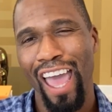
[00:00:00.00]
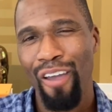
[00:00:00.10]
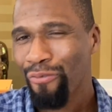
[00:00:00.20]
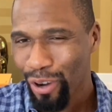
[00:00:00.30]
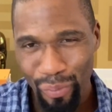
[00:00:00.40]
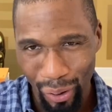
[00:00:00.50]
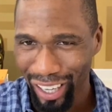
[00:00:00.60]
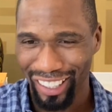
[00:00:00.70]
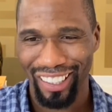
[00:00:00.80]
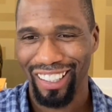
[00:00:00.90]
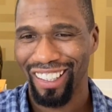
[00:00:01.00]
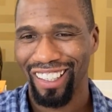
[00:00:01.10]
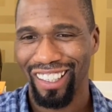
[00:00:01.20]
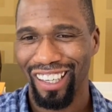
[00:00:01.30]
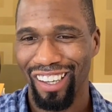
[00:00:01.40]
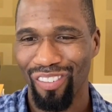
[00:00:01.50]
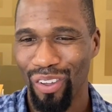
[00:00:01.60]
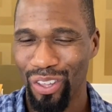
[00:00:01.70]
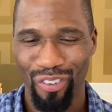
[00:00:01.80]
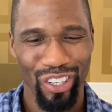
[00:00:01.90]
everyone,
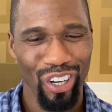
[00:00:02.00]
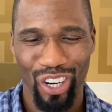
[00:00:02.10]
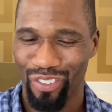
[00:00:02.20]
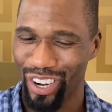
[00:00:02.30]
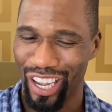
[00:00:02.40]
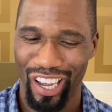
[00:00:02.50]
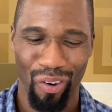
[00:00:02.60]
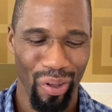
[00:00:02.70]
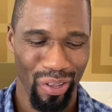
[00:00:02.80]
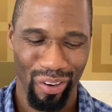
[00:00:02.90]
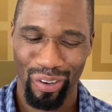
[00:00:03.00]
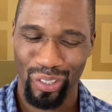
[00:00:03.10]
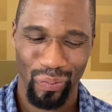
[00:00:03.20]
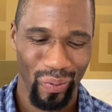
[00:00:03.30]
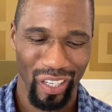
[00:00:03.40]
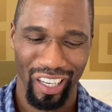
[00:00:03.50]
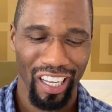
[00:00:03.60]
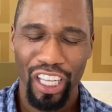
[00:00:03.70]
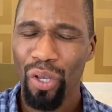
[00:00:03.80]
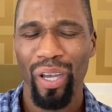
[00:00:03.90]
whether you're in your career or whether you're an entrepreneur,
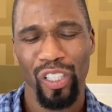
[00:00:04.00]
you